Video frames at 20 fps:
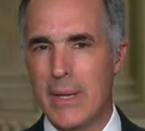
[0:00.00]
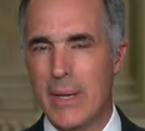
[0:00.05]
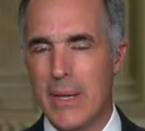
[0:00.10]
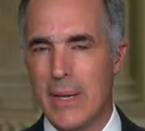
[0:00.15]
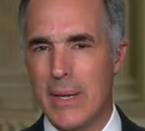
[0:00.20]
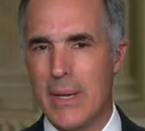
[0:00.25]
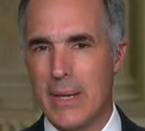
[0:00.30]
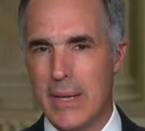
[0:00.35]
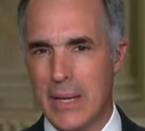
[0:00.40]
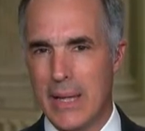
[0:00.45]

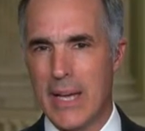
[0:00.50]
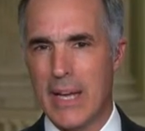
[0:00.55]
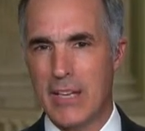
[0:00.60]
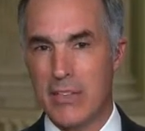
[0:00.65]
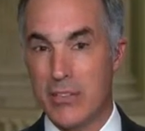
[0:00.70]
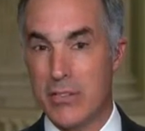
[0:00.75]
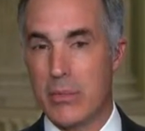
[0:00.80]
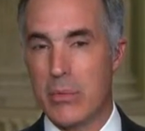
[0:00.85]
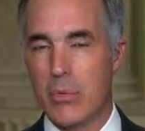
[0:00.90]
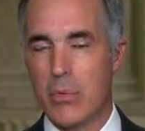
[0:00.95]
in a
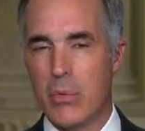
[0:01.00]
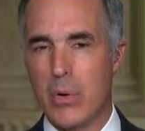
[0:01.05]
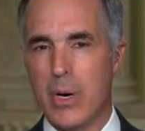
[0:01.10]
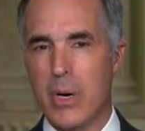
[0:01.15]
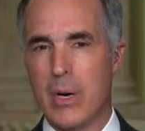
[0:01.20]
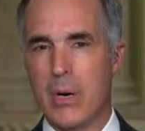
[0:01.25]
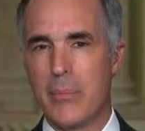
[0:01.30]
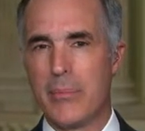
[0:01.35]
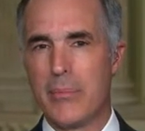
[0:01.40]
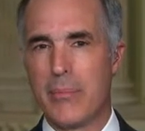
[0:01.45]
classroom
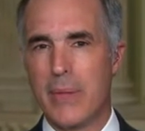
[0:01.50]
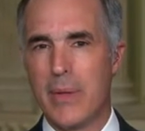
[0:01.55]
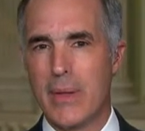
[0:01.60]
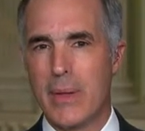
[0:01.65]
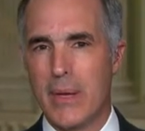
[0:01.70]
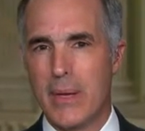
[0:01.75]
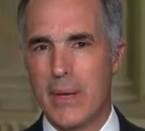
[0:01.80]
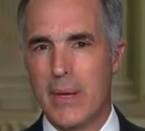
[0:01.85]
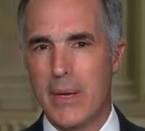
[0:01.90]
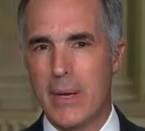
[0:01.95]
where
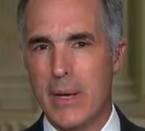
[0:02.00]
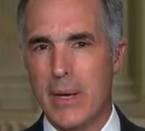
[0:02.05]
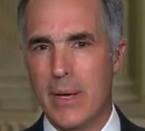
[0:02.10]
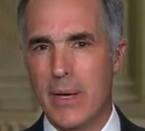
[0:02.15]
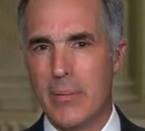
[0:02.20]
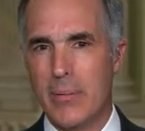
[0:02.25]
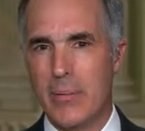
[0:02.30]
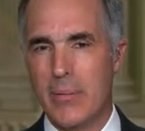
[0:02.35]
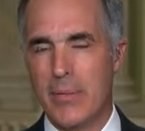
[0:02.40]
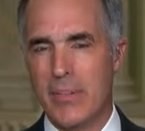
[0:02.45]
6-
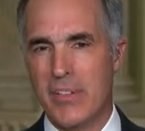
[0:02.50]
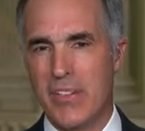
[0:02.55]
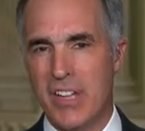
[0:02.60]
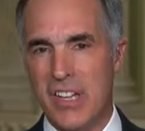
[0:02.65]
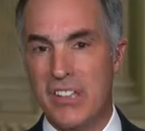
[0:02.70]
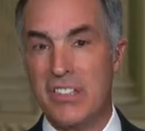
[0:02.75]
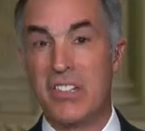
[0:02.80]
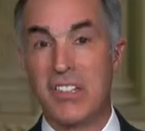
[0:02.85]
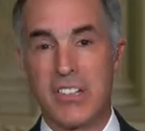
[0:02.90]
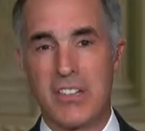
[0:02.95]

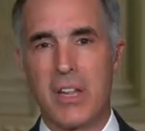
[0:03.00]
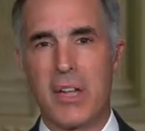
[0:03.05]
and